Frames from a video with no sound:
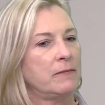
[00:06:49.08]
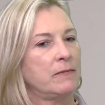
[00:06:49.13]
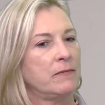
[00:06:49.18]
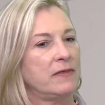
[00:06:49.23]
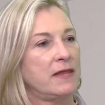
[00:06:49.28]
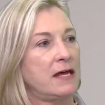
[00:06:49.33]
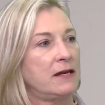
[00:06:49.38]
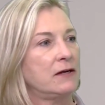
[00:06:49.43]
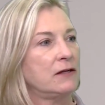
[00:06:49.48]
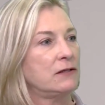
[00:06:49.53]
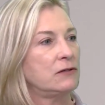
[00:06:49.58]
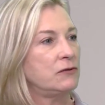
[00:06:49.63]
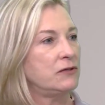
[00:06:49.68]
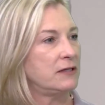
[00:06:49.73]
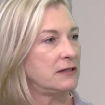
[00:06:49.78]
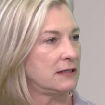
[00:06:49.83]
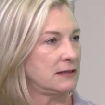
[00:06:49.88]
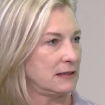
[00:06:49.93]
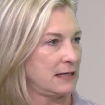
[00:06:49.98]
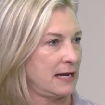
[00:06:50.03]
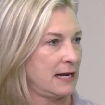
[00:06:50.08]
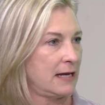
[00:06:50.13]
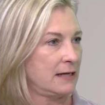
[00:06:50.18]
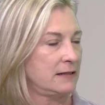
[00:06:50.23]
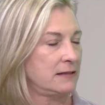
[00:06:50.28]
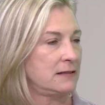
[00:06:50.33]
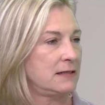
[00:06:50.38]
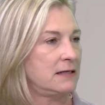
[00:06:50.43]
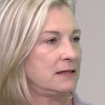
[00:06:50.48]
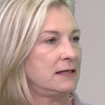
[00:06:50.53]
That included the
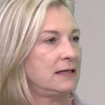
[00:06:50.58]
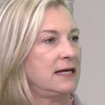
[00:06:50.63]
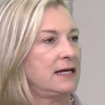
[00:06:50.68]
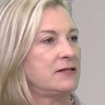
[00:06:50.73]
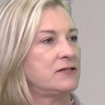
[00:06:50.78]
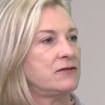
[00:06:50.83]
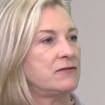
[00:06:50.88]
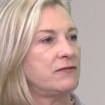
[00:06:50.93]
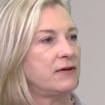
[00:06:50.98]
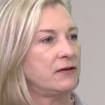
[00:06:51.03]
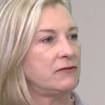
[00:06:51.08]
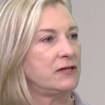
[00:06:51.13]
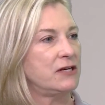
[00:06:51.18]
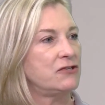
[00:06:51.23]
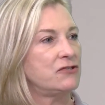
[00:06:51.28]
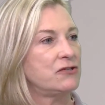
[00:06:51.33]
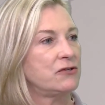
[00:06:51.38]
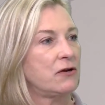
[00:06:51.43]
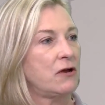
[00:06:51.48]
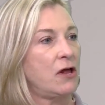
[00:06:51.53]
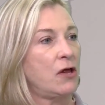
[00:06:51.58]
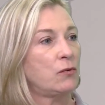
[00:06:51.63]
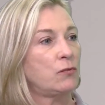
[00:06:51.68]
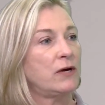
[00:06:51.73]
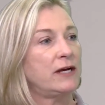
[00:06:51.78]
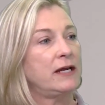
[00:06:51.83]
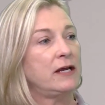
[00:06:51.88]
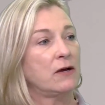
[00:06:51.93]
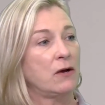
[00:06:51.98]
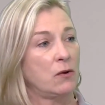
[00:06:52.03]
land, and the Cancer Foundation
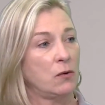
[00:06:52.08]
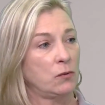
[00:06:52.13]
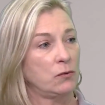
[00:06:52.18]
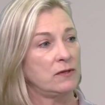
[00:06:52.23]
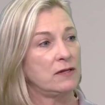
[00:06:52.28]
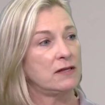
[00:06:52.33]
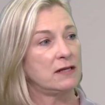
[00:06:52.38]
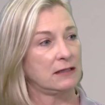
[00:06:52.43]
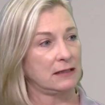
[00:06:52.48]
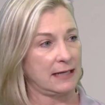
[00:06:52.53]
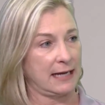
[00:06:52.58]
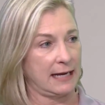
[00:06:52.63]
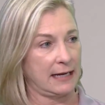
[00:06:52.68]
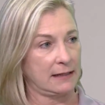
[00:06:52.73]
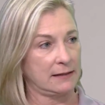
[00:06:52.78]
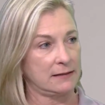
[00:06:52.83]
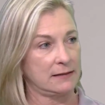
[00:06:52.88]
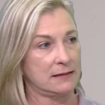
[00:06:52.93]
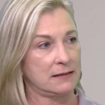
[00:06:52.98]
already owned the land.